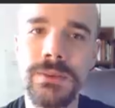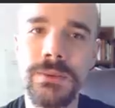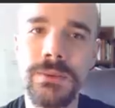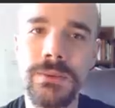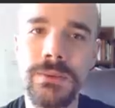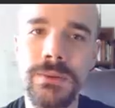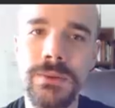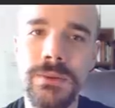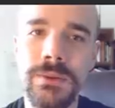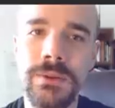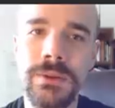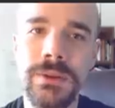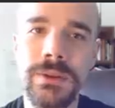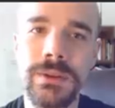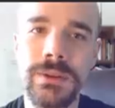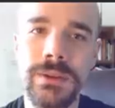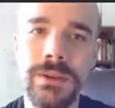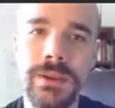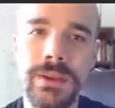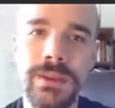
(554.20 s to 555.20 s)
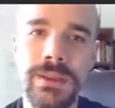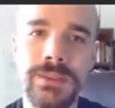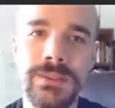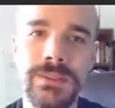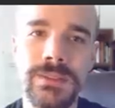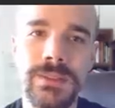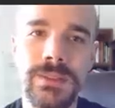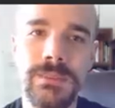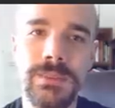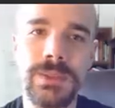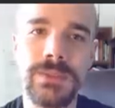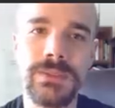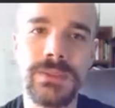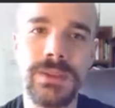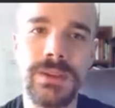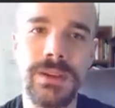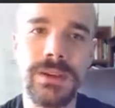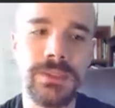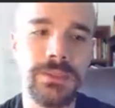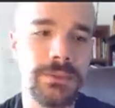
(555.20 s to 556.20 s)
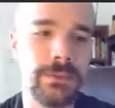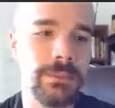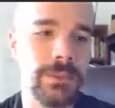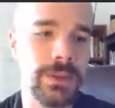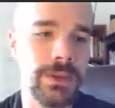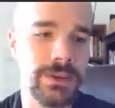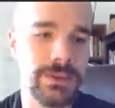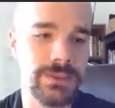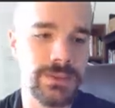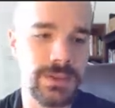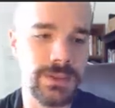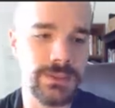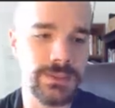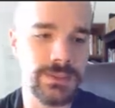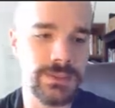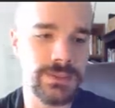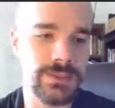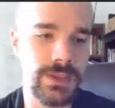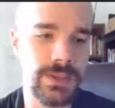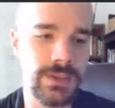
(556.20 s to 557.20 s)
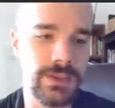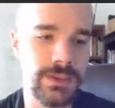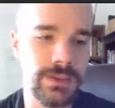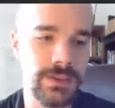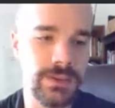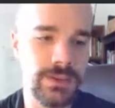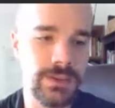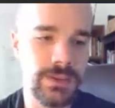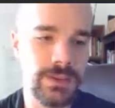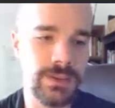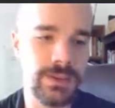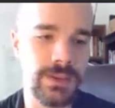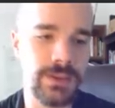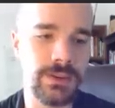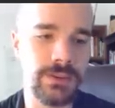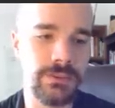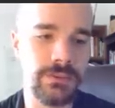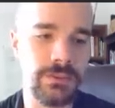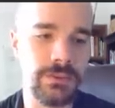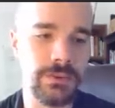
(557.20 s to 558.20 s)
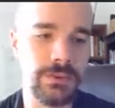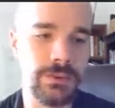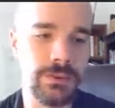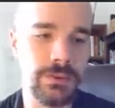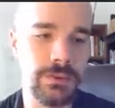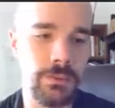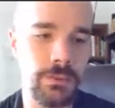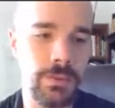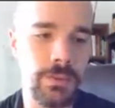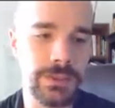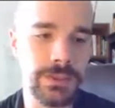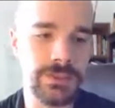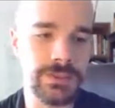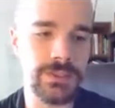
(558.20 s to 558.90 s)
or I guess since I'm using i3 blocks, I can just say interval one